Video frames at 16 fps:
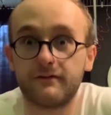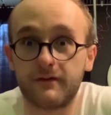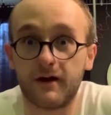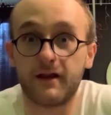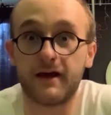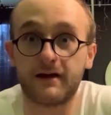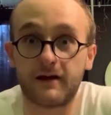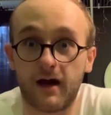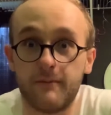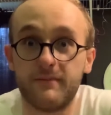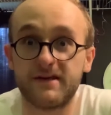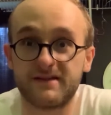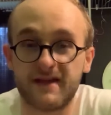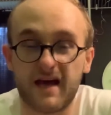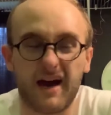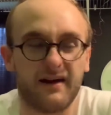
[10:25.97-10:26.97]
I miss
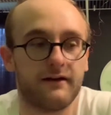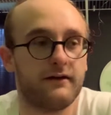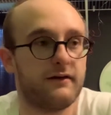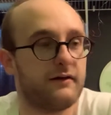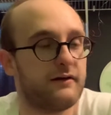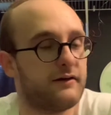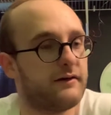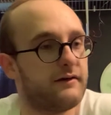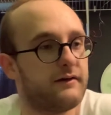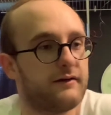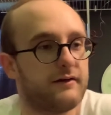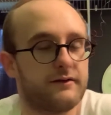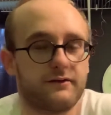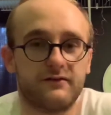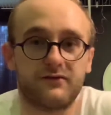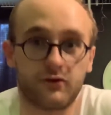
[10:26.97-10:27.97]
that.
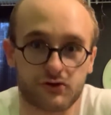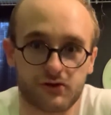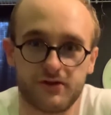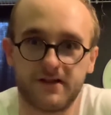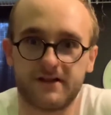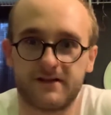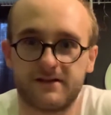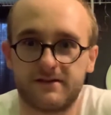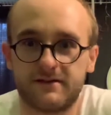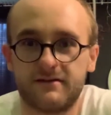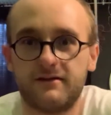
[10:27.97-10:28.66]
So social distance.